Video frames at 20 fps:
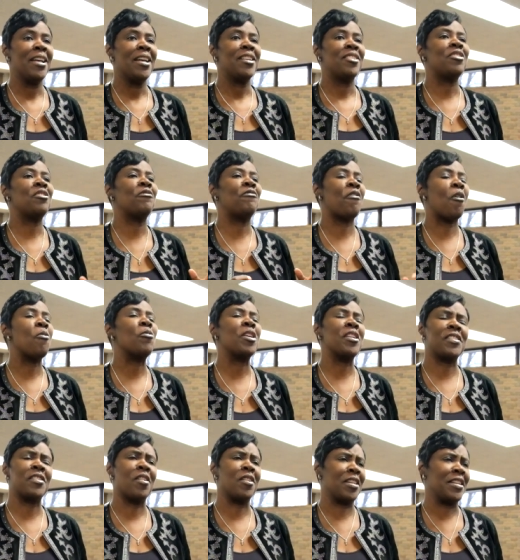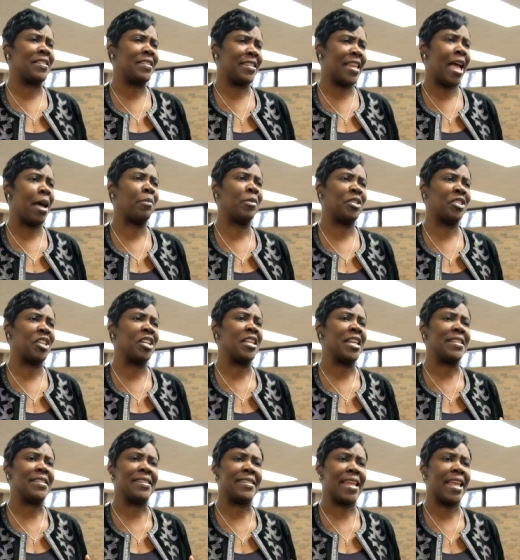to focus on establishing
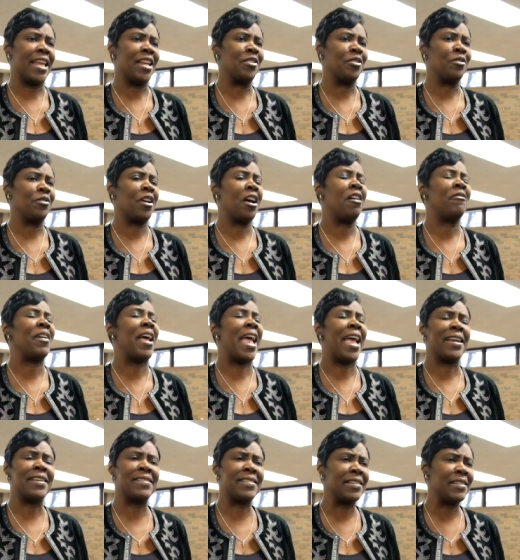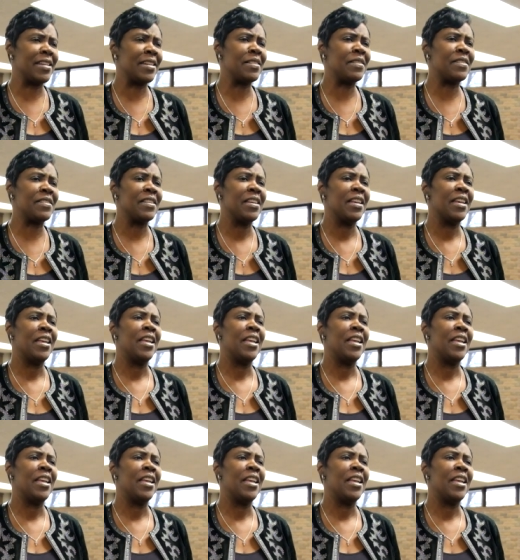a standard of excellence